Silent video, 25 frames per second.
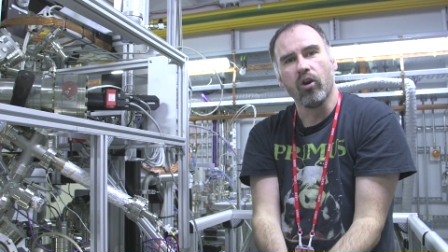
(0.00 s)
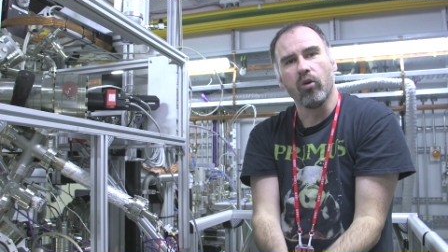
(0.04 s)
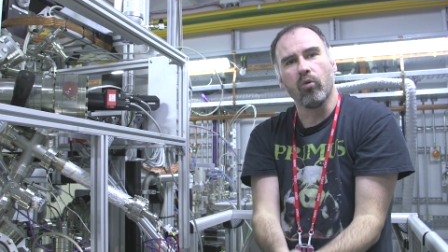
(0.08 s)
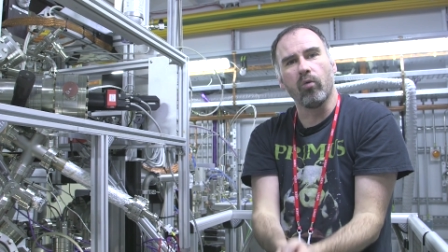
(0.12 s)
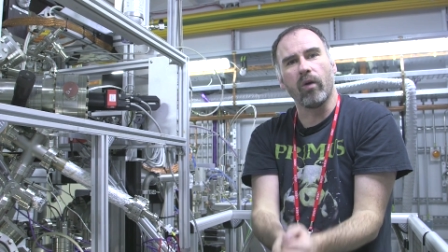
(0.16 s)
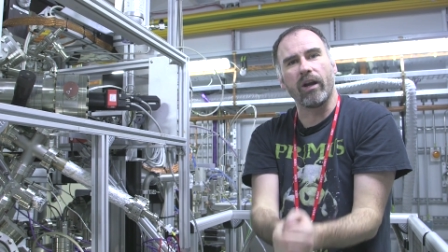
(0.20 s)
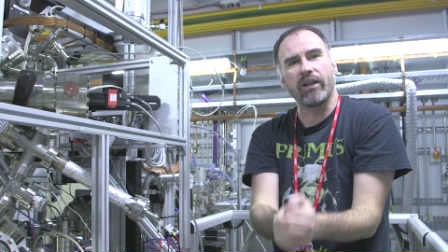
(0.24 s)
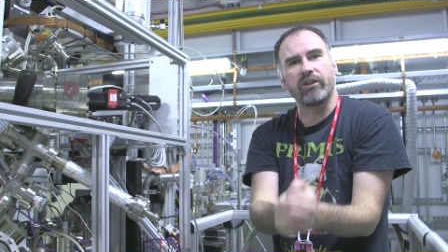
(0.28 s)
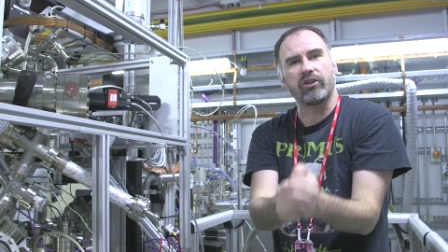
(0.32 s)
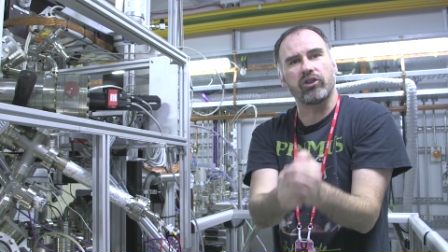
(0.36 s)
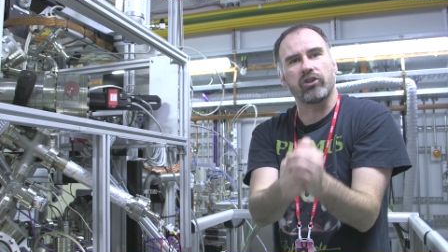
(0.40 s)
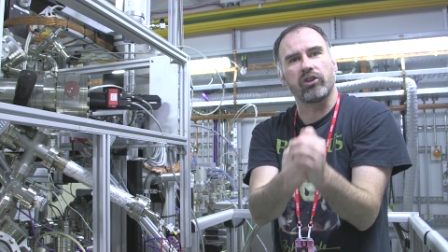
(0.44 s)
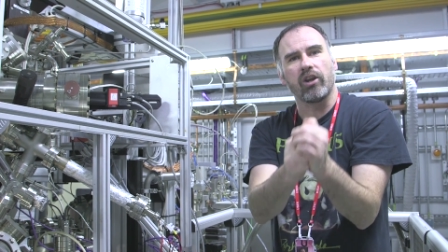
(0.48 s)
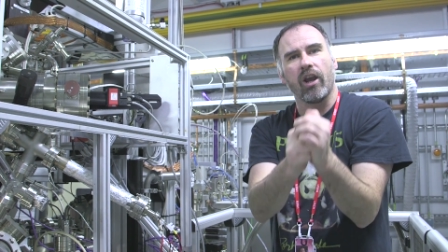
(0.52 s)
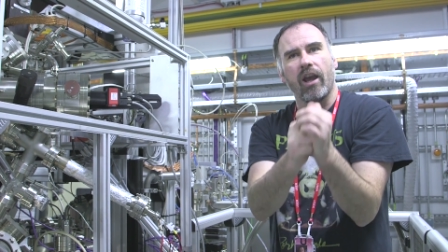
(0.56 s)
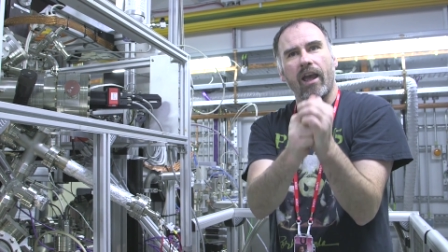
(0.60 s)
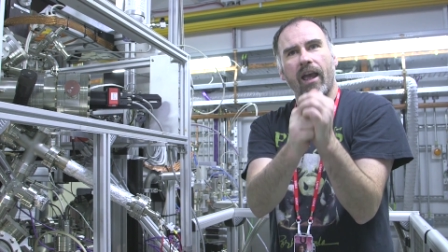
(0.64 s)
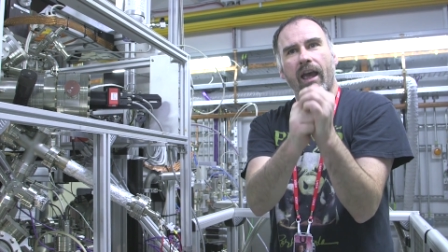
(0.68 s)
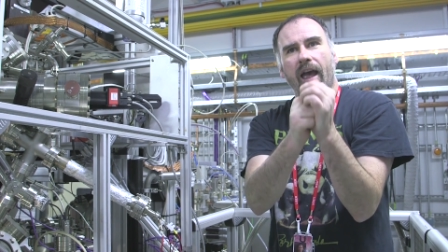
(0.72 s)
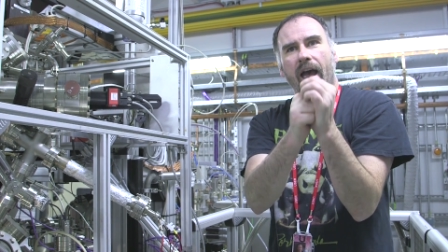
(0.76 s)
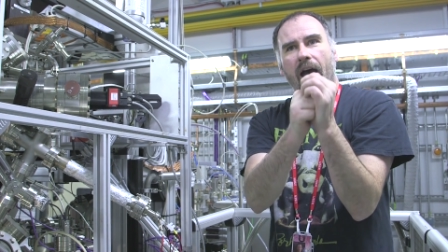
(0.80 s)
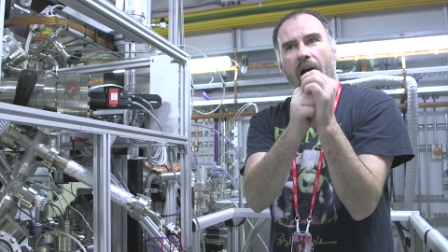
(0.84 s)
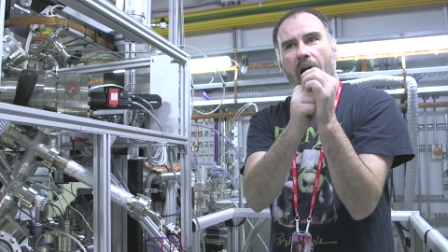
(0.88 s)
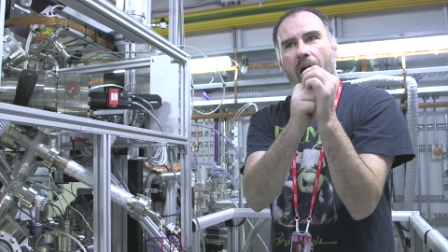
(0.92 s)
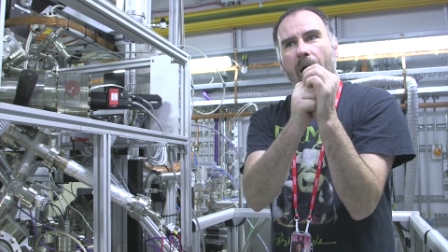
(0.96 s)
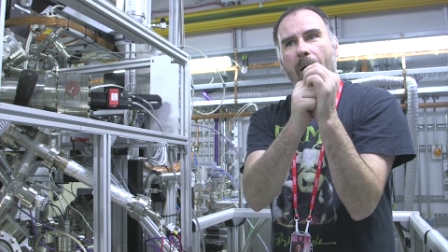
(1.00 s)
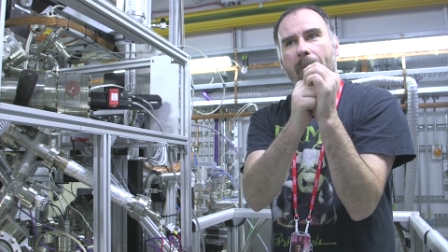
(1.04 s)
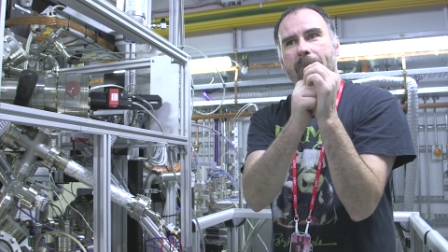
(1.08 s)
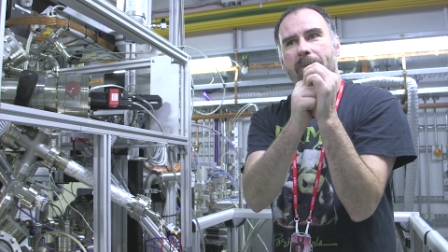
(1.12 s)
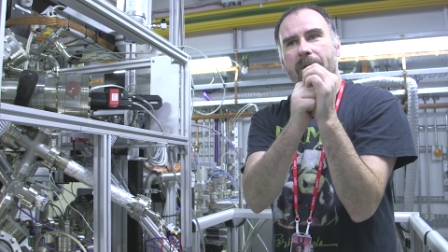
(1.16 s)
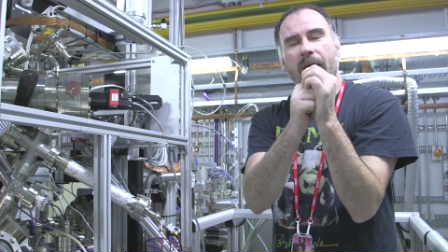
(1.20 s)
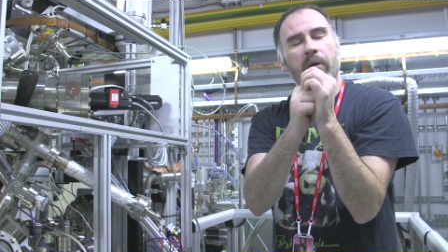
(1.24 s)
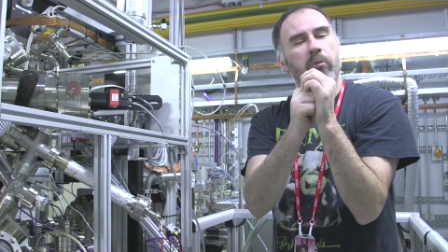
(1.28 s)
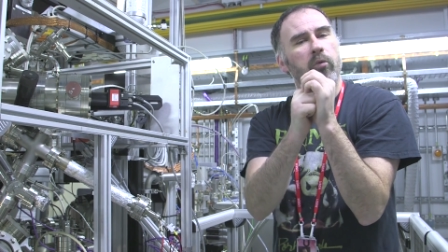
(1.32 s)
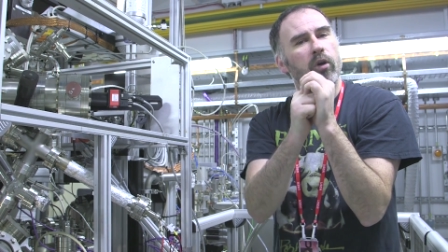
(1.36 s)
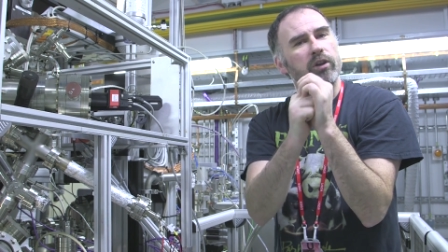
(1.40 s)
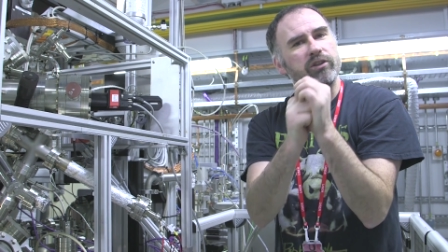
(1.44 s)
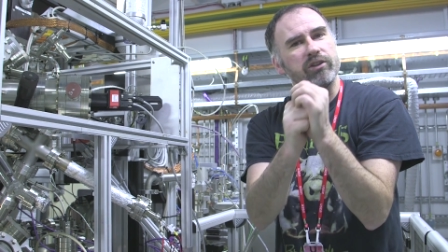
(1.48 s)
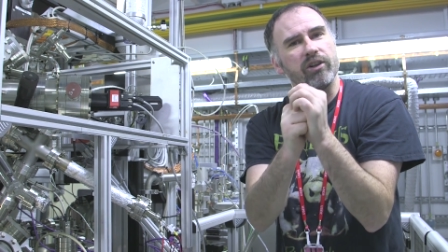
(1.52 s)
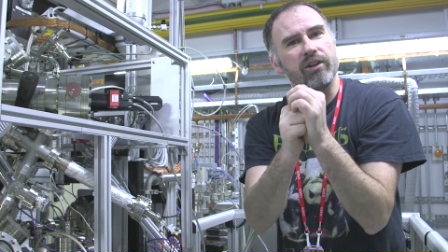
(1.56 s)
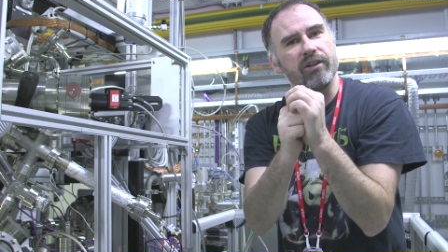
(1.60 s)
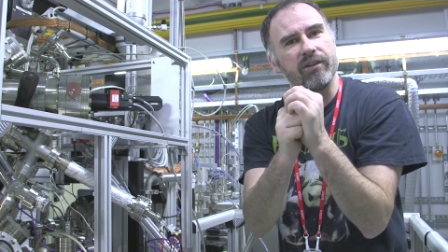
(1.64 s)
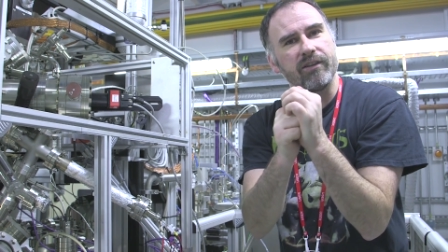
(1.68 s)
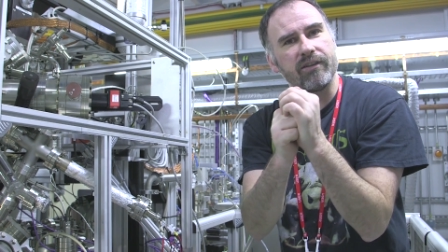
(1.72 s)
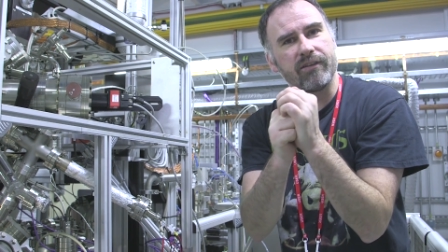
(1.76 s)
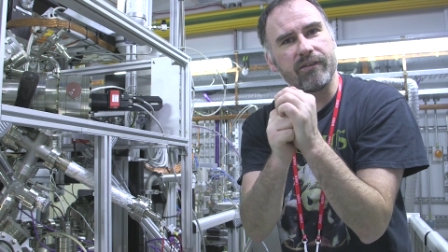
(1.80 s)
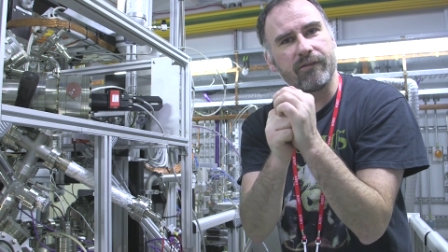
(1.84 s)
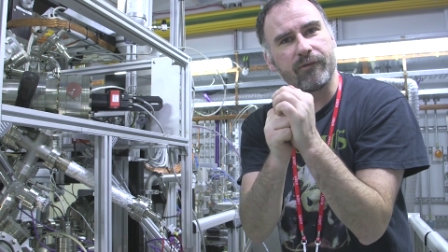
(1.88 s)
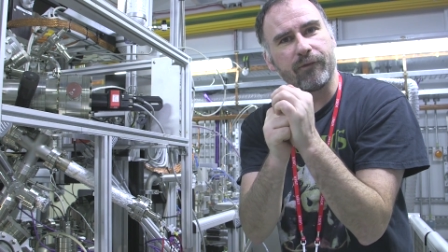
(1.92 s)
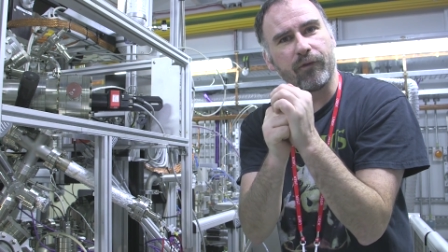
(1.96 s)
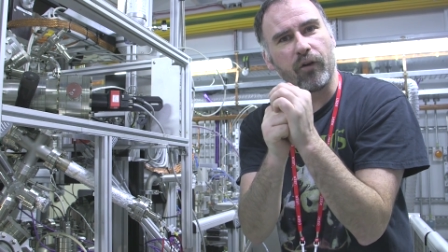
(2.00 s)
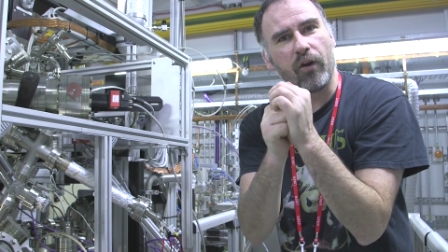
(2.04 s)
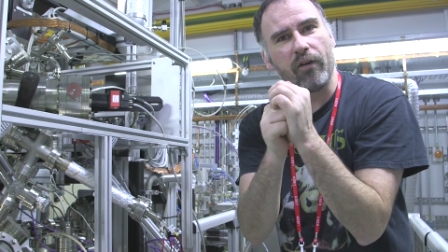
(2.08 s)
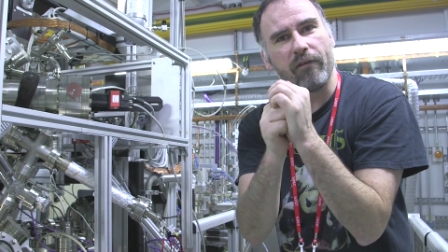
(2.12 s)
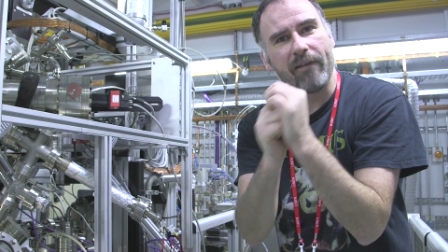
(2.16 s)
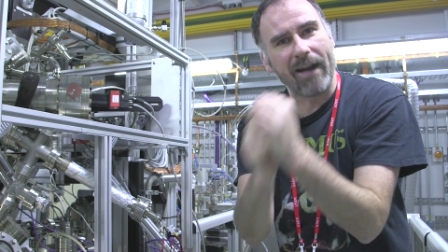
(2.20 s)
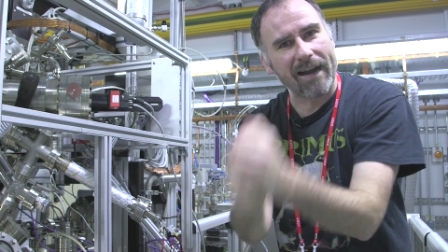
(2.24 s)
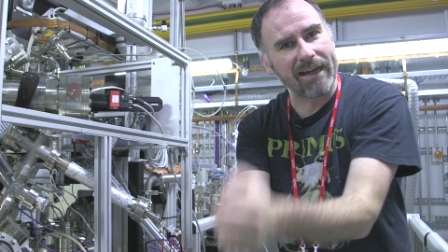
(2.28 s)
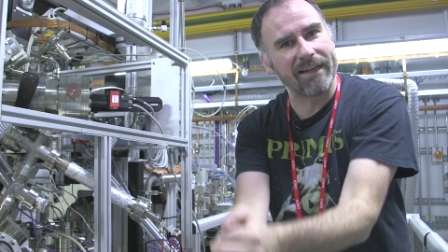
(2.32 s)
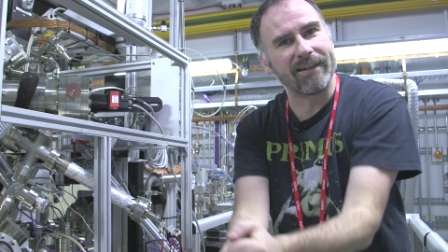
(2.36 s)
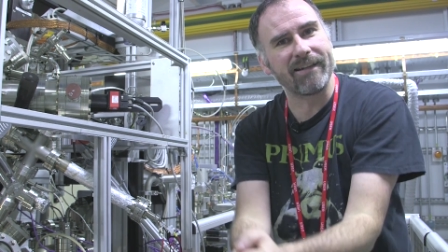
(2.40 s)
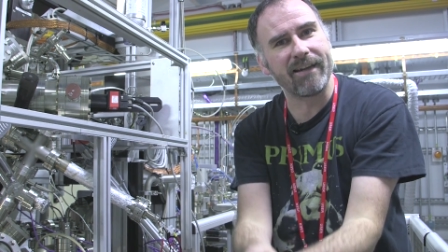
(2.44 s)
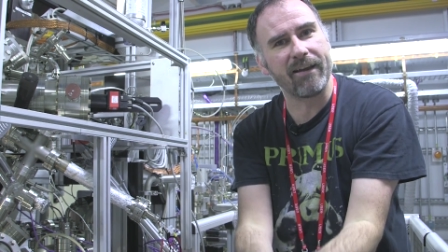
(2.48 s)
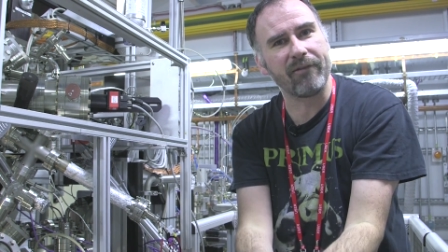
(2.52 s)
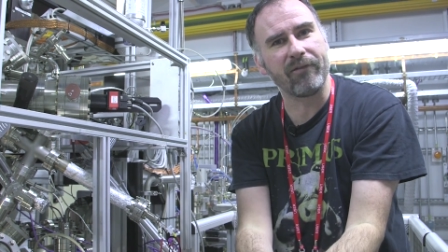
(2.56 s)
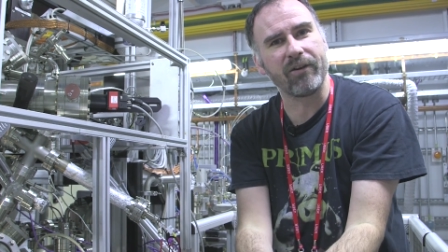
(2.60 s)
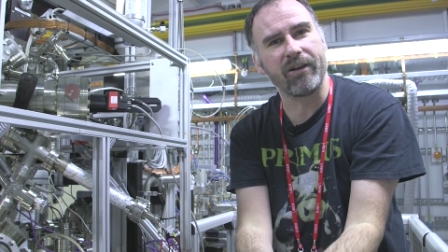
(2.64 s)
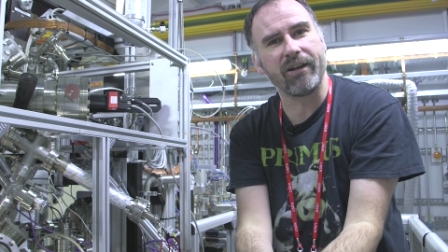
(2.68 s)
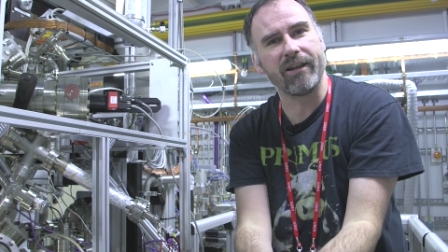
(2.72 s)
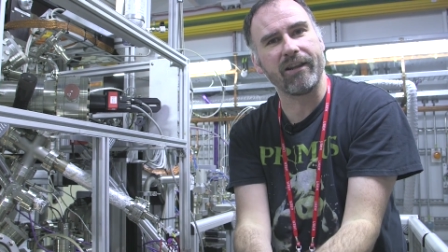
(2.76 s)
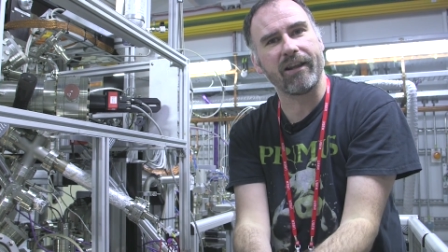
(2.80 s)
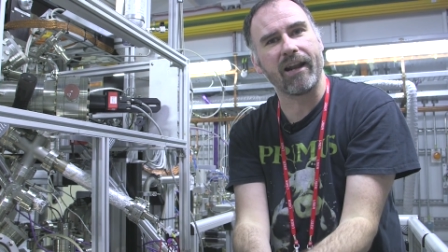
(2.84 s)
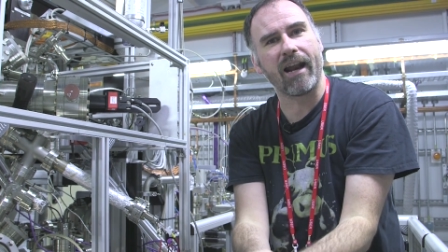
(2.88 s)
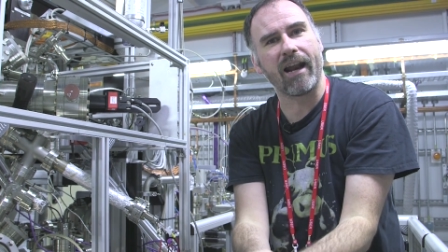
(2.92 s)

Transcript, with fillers: which Um, it wasn't for relativity